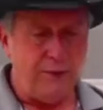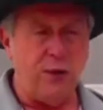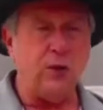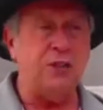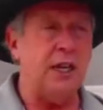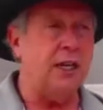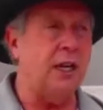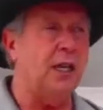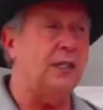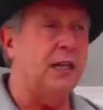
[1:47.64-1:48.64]
First thing it
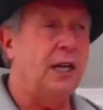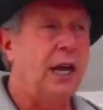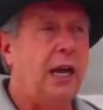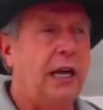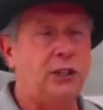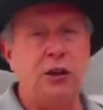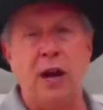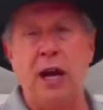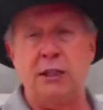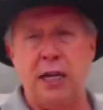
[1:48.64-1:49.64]
does is you
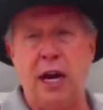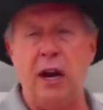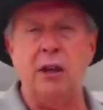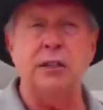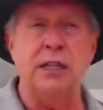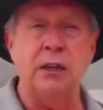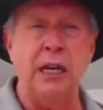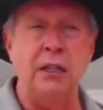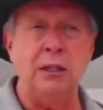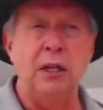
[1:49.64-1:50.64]
know how tires in,
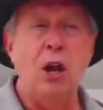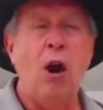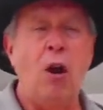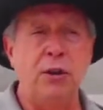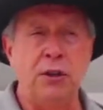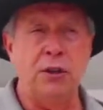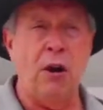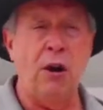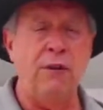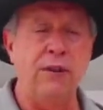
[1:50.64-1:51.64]
in on your
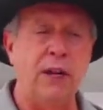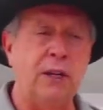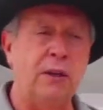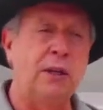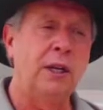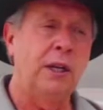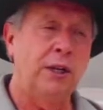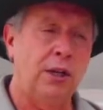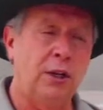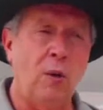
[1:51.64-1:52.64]
car or vehicle
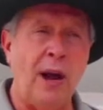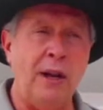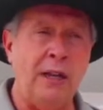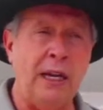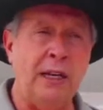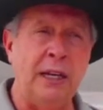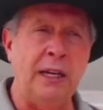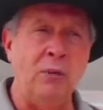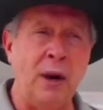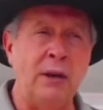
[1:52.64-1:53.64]
you go out in
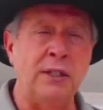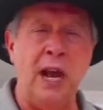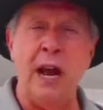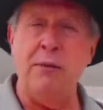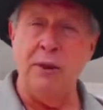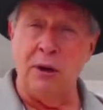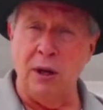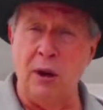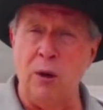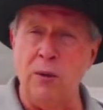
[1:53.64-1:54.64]
the wintertime, they're
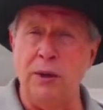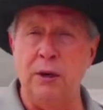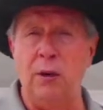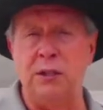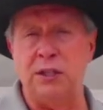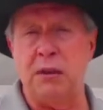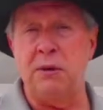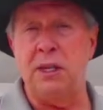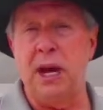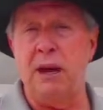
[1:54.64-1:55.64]
low. You go in the
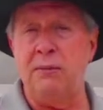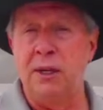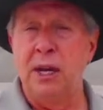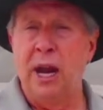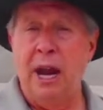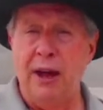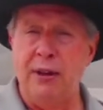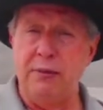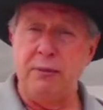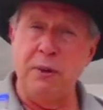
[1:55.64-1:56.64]
summertime, how
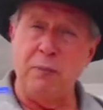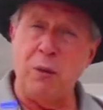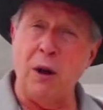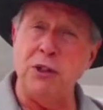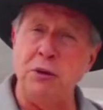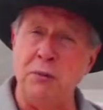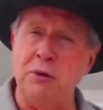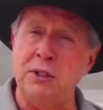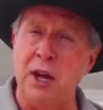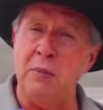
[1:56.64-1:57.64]
the, the pressure
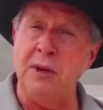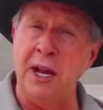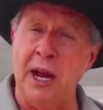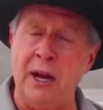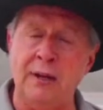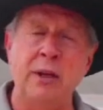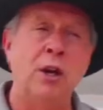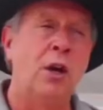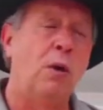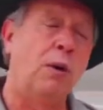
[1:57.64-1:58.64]
moves up and down.
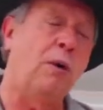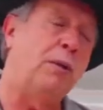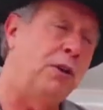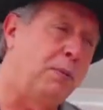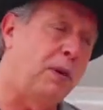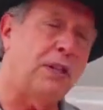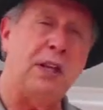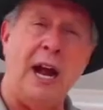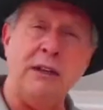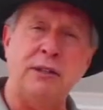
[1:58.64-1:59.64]
Well, when you put the
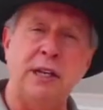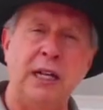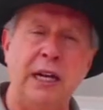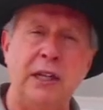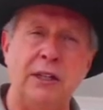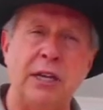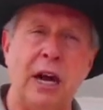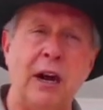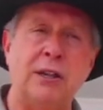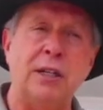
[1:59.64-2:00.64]
nitrogen in the
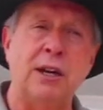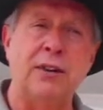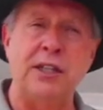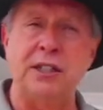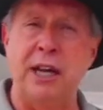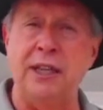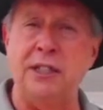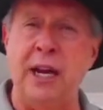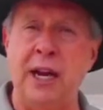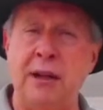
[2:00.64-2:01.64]
tires, they stay the
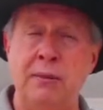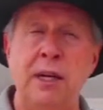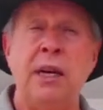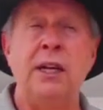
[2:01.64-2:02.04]
same.